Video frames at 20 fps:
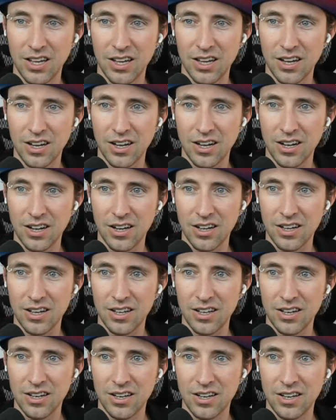
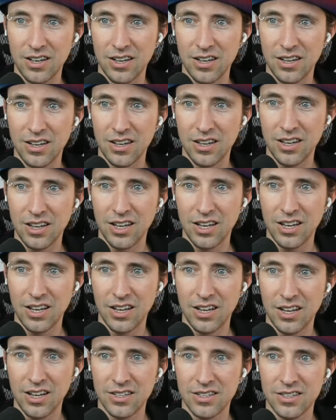Let's
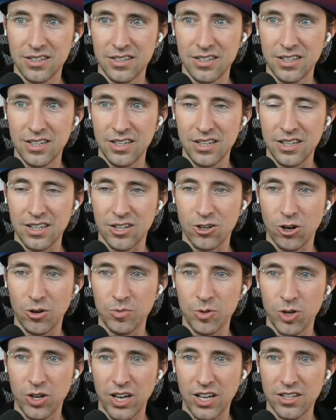see.
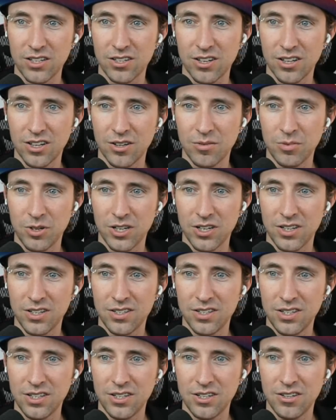Crypto Gains Club, good to
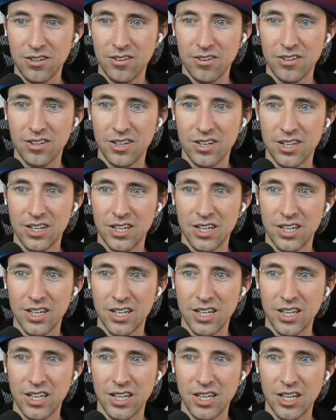see you.
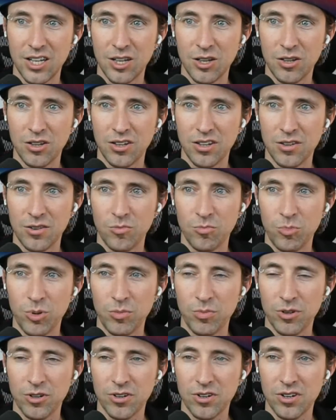
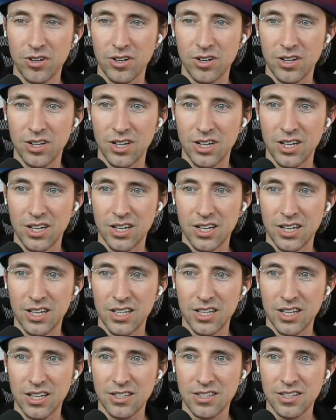People are
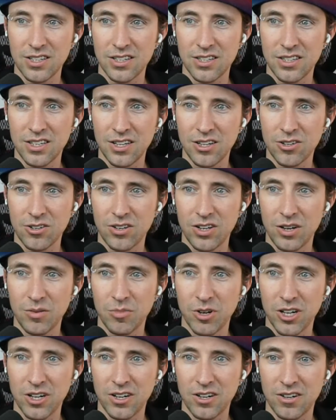guessing Cinco de
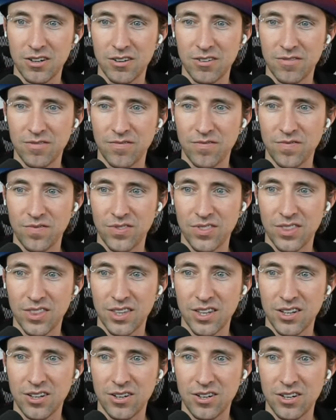Mayo.
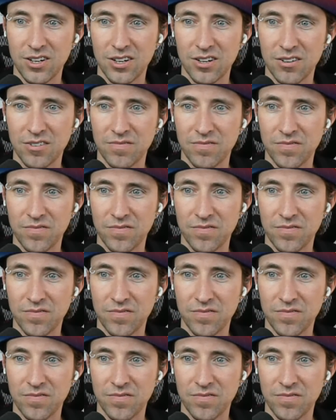There you go.